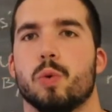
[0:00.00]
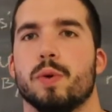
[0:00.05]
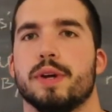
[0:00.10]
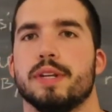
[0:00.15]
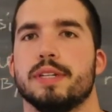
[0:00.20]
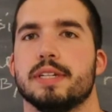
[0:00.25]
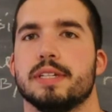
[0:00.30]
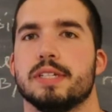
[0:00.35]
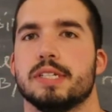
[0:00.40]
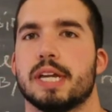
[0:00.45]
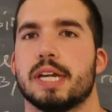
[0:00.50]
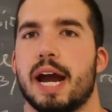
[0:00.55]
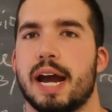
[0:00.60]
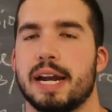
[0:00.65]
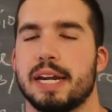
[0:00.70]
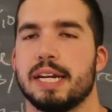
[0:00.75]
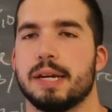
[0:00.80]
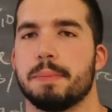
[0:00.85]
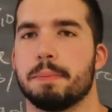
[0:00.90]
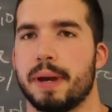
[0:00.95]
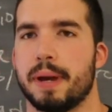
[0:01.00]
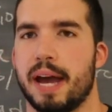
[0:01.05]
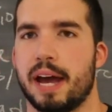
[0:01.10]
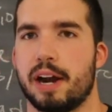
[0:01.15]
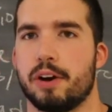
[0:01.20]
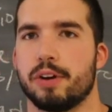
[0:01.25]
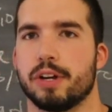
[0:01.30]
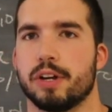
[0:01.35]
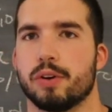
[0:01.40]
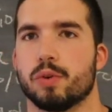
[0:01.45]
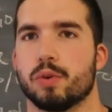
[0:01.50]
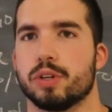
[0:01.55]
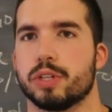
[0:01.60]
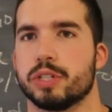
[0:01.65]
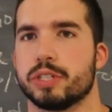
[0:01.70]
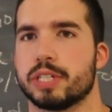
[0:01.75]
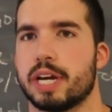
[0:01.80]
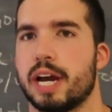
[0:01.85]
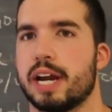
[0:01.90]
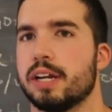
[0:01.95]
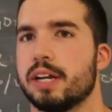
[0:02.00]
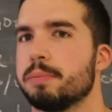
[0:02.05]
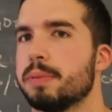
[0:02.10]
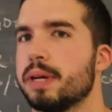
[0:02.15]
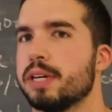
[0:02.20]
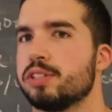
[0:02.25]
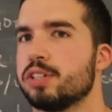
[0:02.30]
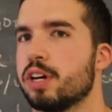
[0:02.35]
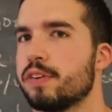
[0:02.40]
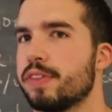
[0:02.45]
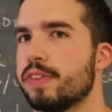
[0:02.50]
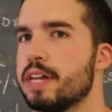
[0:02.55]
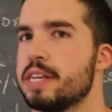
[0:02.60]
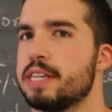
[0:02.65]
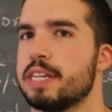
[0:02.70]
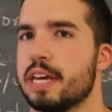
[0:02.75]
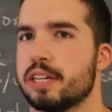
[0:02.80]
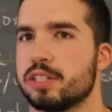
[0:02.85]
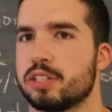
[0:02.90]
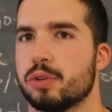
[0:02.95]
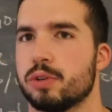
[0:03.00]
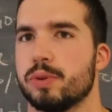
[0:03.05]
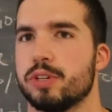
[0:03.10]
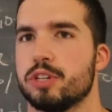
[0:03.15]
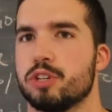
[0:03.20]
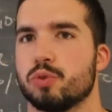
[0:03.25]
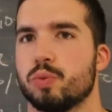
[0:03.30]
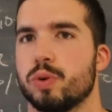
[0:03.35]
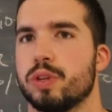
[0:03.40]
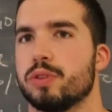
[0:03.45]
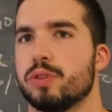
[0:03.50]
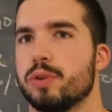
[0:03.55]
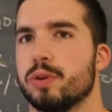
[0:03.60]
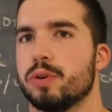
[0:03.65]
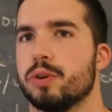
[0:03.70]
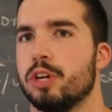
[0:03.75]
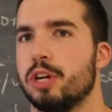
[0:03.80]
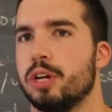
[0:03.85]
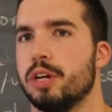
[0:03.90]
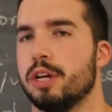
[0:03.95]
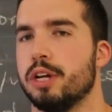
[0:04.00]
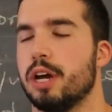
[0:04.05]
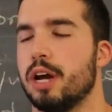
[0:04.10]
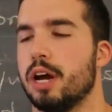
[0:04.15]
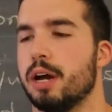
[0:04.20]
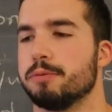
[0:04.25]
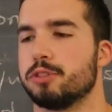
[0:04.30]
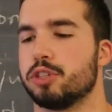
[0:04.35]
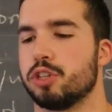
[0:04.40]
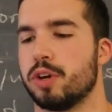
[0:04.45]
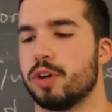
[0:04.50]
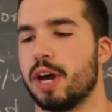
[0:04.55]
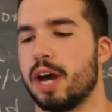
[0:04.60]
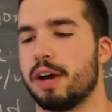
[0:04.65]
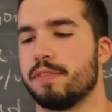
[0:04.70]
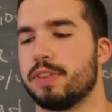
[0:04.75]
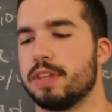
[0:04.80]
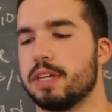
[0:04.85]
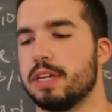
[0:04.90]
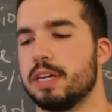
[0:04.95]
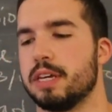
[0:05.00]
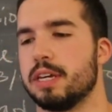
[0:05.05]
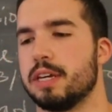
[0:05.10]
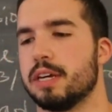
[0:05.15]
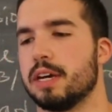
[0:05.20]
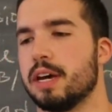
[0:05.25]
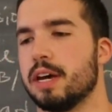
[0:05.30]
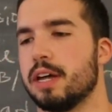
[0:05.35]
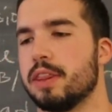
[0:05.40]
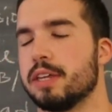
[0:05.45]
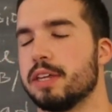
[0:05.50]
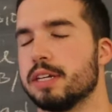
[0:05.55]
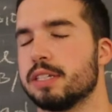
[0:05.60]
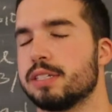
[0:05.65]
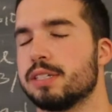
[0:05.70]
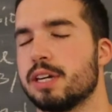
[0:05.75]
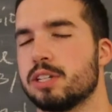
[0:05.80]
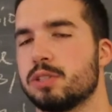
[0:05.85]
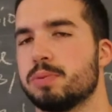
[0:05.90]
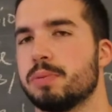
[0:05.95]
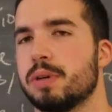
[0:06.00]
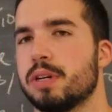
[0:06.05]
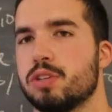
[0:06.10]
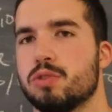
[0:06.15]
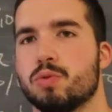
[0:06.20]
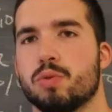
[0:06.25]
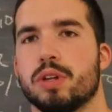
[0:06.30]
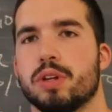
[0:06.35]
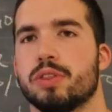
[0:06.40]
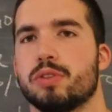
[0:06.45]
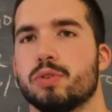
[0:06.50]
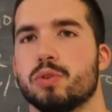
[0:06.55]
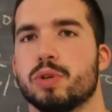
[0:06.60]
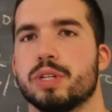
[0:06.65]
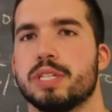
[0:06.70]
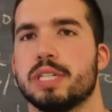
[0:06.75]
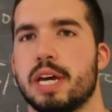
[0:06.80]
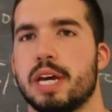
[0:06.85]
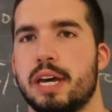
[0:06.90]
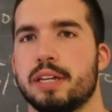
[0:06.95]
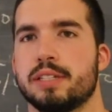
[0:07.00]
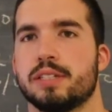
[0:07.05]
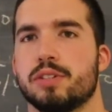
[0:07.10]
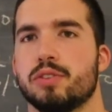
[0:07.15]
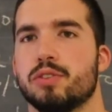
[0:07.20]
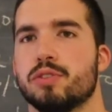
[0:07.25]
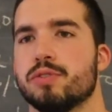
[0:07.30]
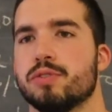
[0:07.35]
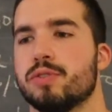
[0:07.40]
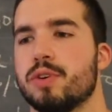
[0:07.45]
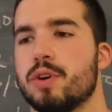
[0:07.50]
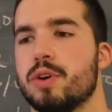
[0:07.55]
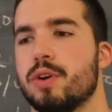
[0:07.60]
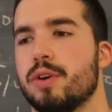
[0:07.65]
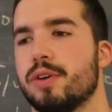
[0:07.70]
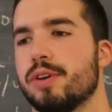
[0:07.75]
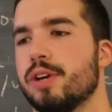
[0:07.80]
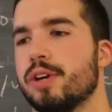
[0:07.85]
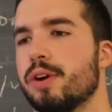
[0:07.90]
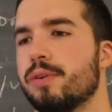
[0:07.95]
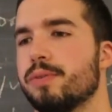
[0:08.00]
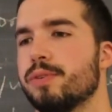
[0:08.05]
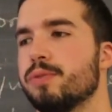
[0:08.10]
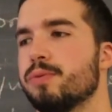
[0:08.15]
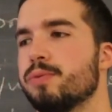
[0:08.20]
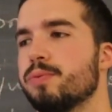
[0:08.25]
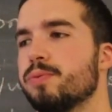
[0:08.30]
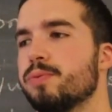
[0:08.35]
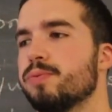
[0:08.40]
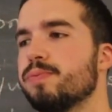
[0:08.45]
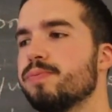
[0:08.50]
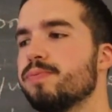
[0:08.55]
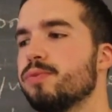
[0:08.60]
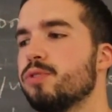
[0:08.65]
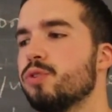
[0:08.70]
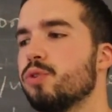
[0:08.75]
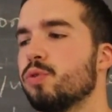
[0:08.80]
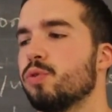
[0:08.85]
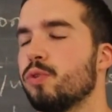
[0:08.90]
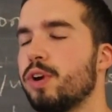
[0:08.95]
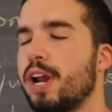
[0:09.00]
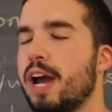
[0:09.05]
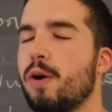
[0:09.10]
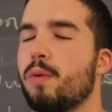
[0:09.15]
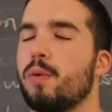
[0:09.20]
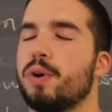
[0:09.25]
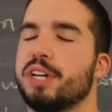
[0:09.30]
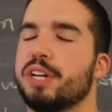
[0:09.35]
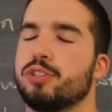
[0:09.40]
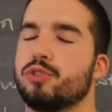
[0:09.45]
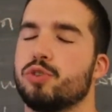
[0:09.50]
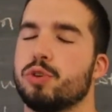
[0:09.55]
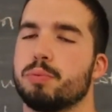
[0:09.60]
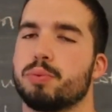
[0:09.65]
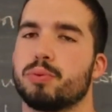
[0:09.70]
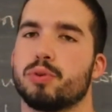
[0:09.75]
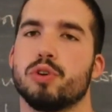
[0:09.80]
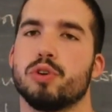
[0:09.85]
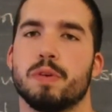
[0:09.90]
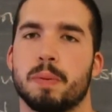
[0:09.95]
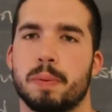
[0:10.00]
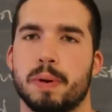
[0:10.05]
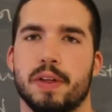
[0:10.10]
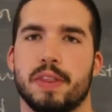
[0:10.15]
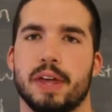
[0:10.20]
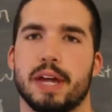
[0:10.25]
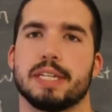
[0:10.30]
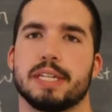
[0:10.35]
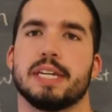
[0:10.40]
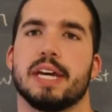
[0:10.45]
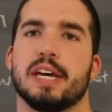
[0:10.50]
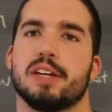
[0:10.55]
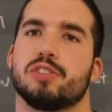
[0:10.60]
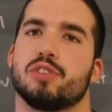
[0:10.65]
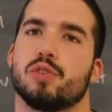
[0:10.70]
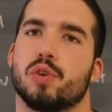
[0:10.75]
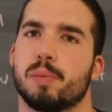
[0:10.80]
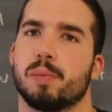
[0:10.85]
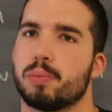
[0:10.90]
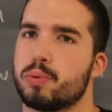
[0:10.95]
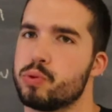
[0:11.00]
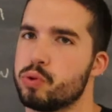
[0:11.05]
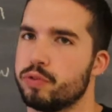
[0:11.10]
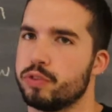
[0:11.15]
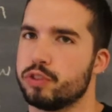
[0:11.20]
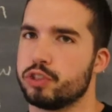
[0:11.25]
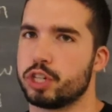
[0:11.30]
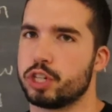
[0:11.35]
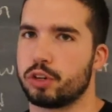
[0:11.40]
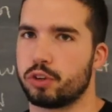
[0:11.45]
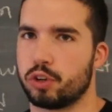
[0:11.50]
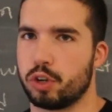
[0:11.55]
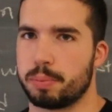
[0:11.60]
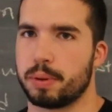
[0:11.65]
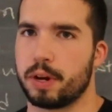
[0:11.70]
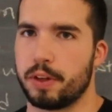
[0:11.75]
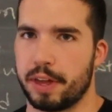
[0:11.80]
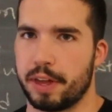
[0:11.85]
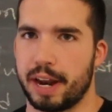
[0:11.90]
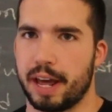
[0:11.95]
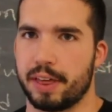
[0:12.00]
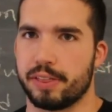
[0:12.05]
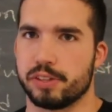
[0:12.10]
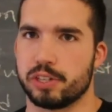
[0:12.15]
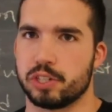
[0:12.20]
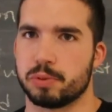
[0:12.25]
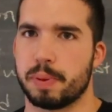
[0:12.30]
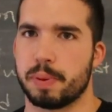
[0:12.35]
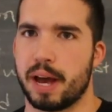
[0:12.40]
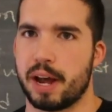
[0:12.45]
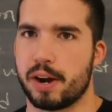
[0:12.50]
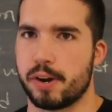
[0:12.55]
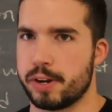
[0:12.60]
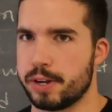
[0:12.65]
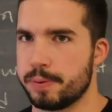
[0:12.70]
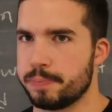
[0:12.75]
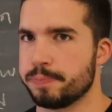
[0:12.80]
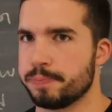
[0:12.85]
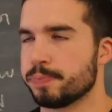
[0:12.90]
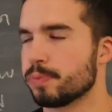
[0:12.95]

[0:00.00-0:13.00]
when designing battery or designing based off that testing we just went through, so you have the assessment, you went through a test, you're now wanting to improve upon that test or improve in general upon that athlete's battery.